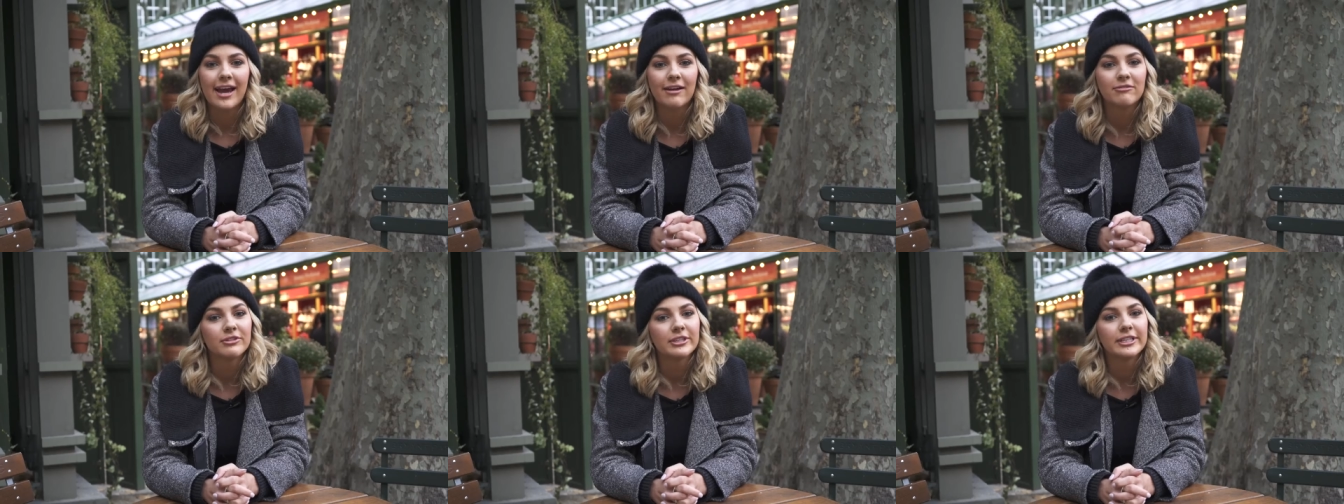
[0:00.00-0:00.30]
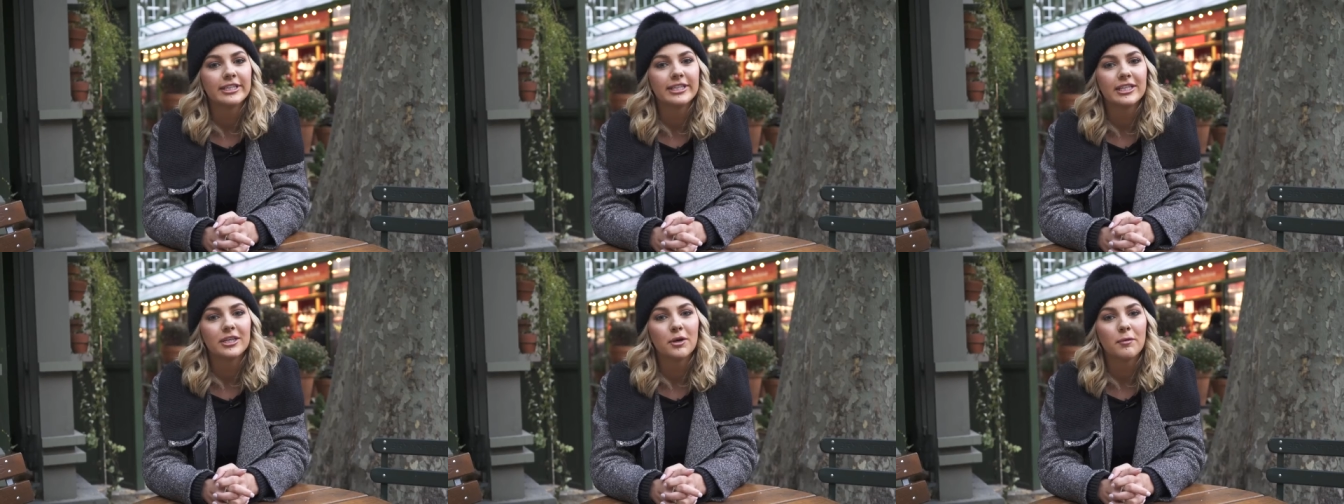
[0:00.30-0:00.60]

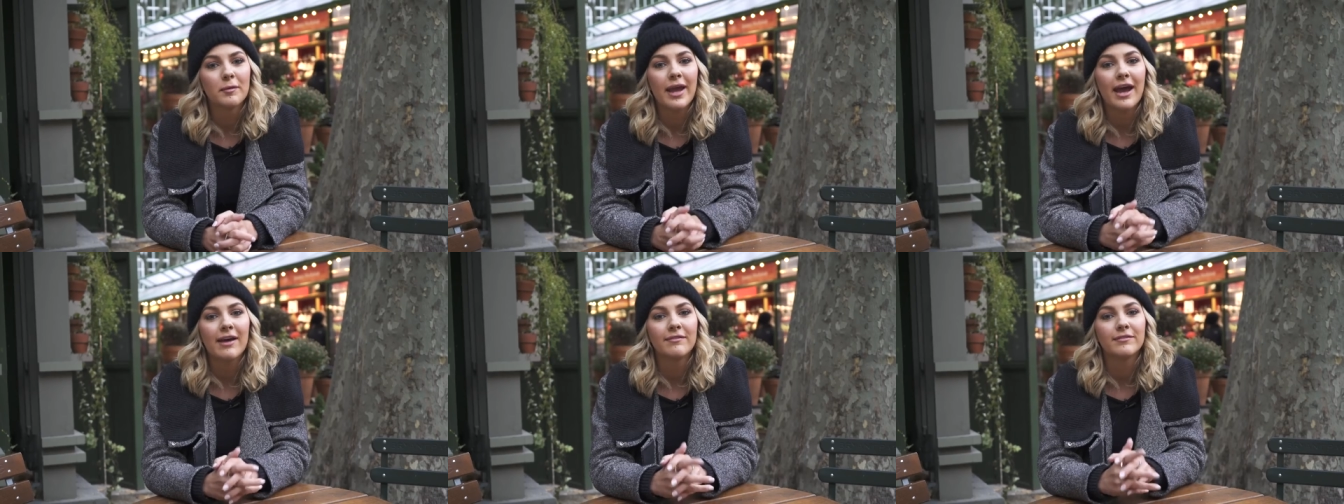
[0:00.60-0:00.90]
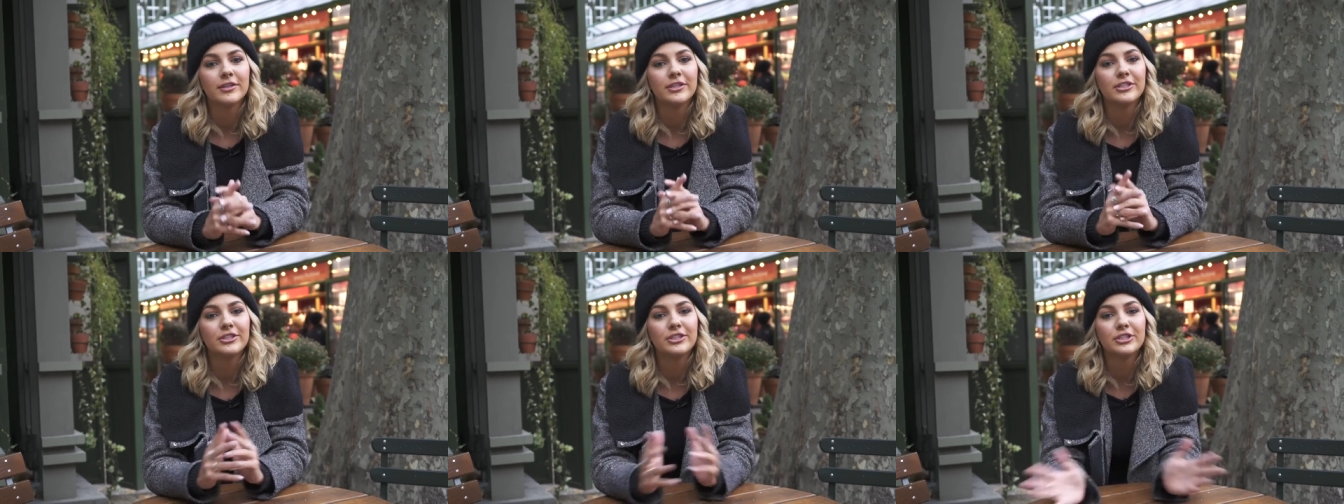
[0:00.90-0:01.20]
Every year we
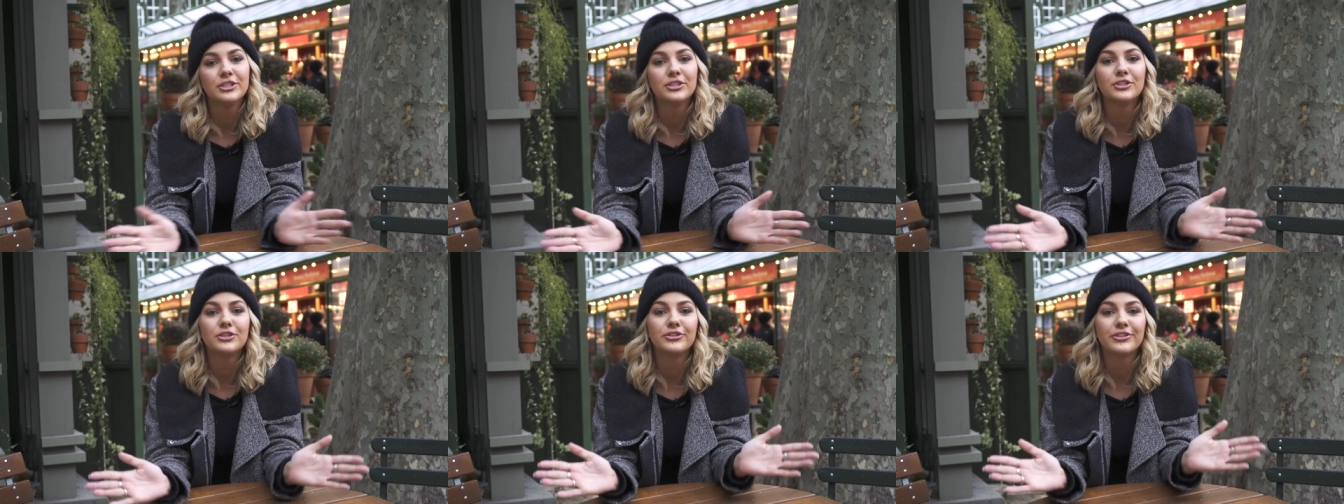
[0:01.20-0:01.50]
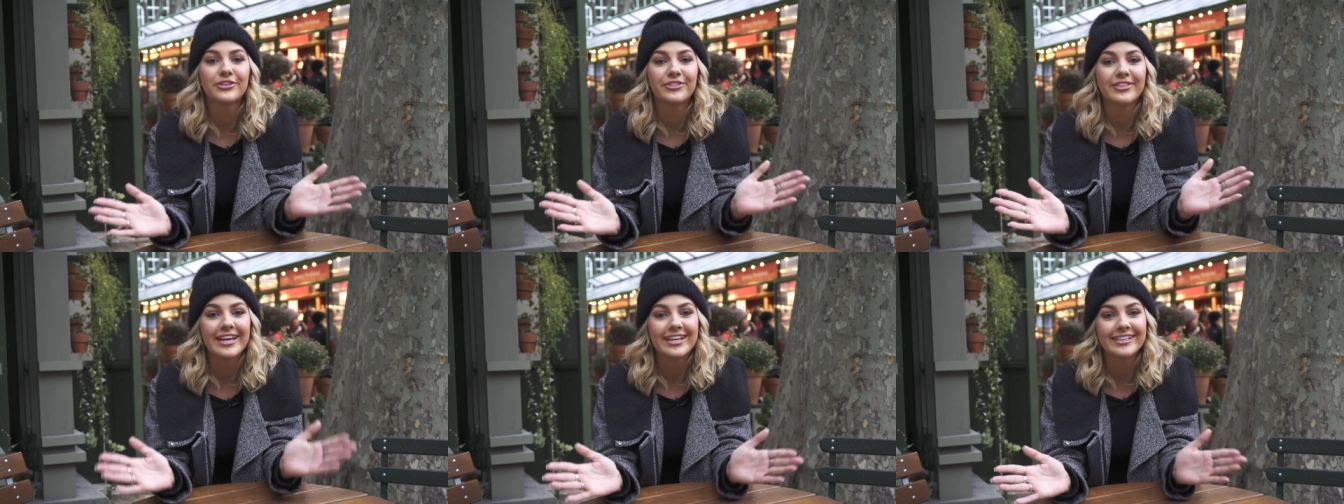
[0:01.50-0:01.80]
have a huge
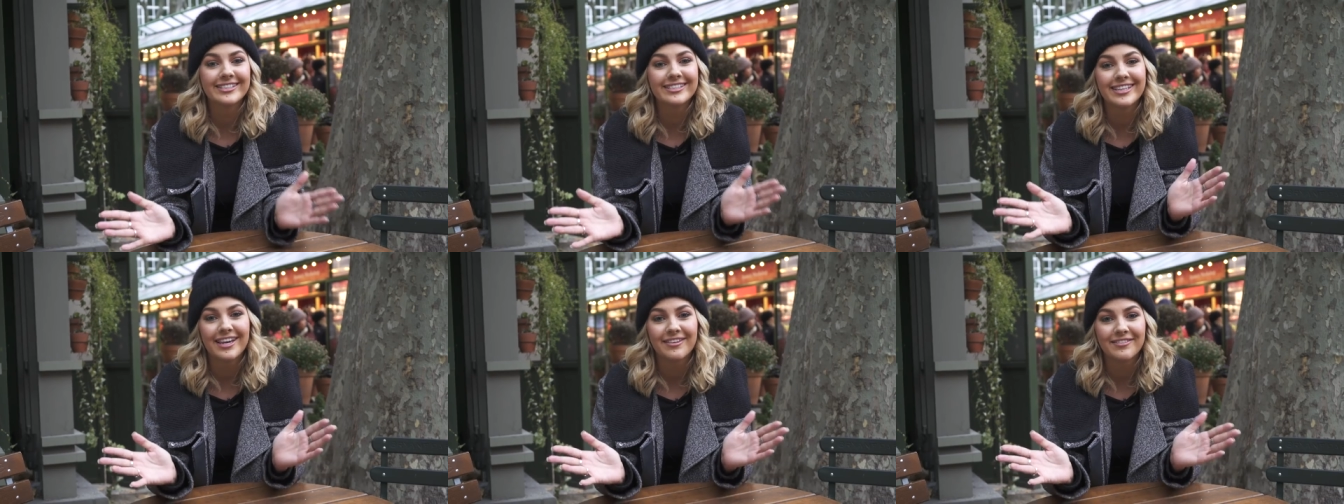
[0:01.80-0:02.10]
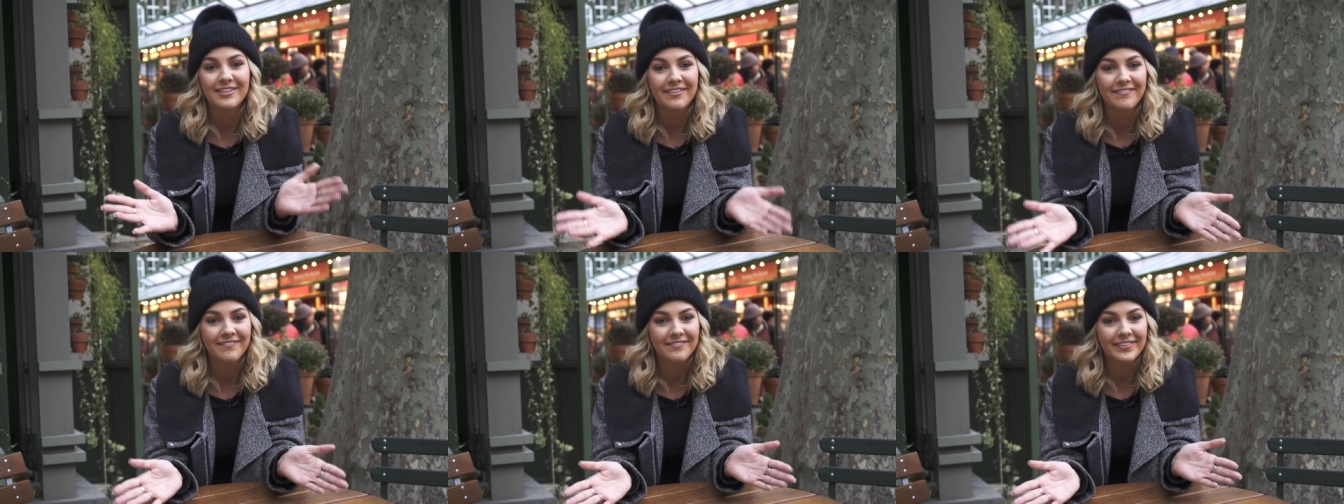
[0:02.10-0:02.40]

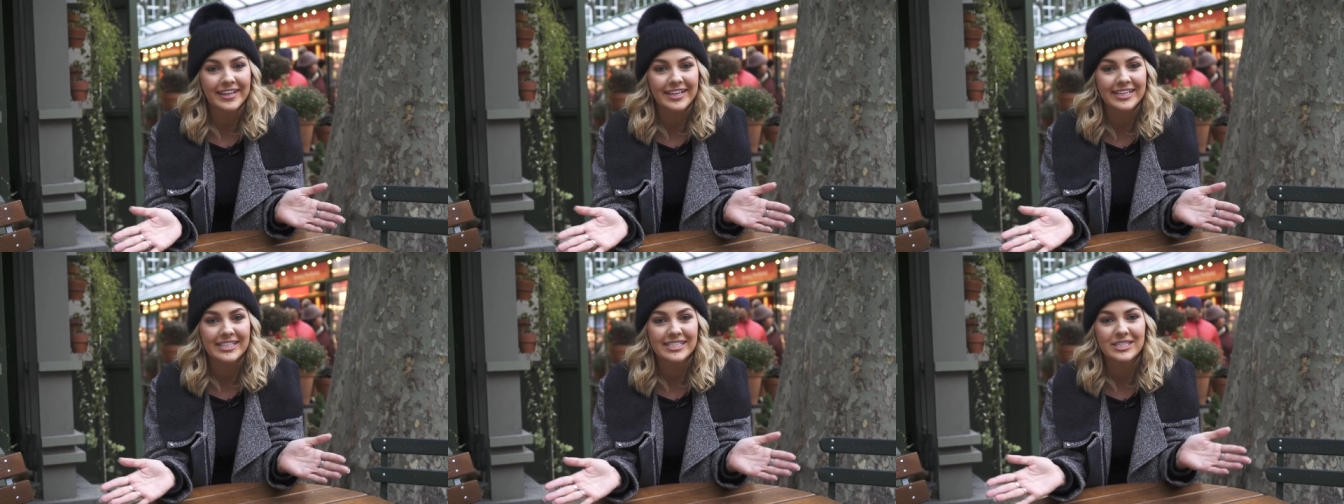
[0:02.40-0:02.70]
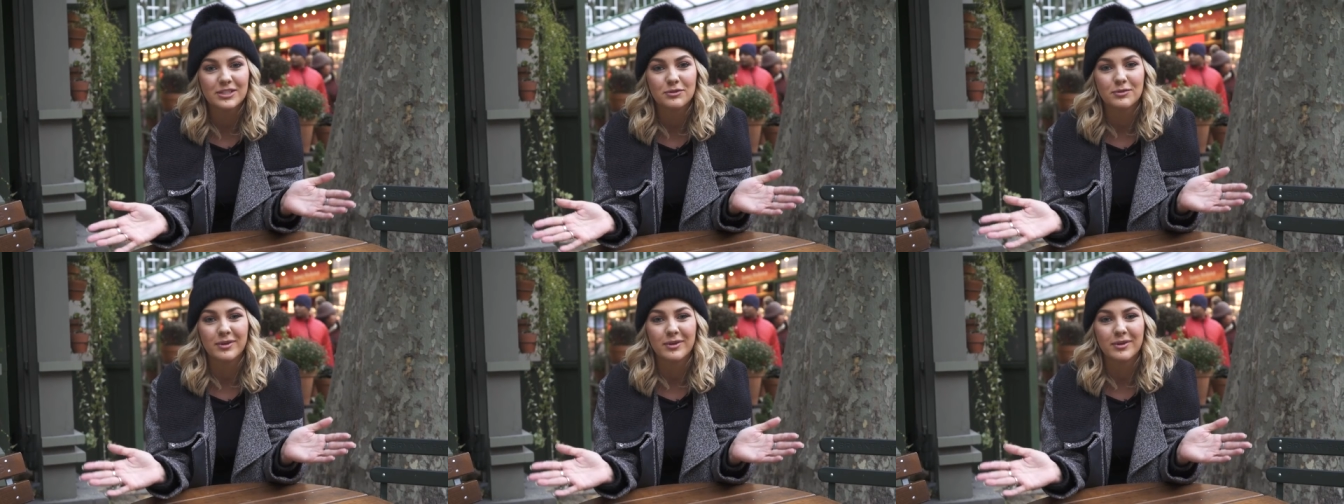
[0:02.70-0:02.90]
Thanksgiving feast